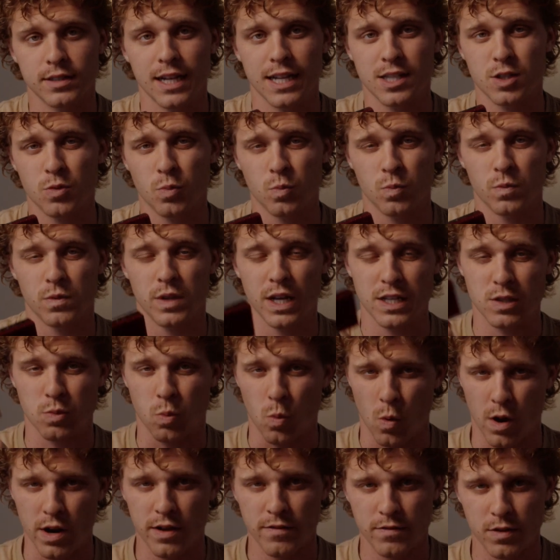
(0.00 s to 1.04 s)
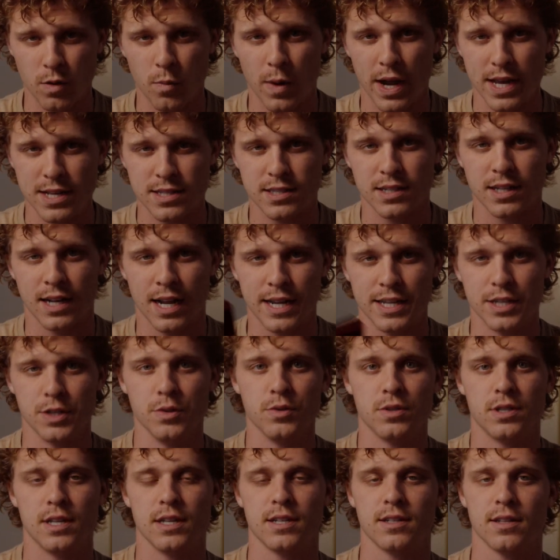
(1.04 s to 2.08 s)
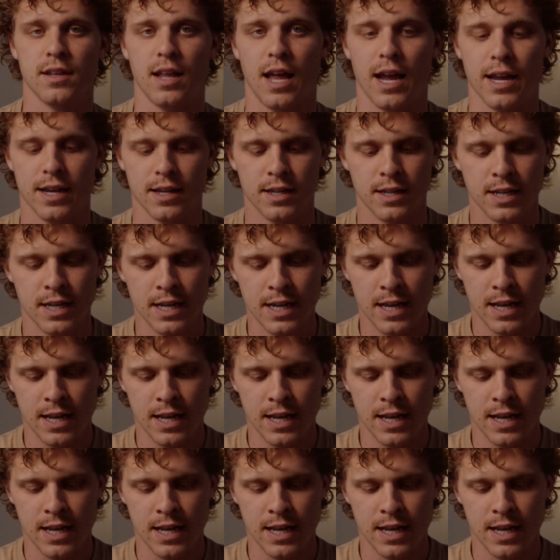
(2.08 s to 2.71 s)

That's that's one of the ways that I use this light.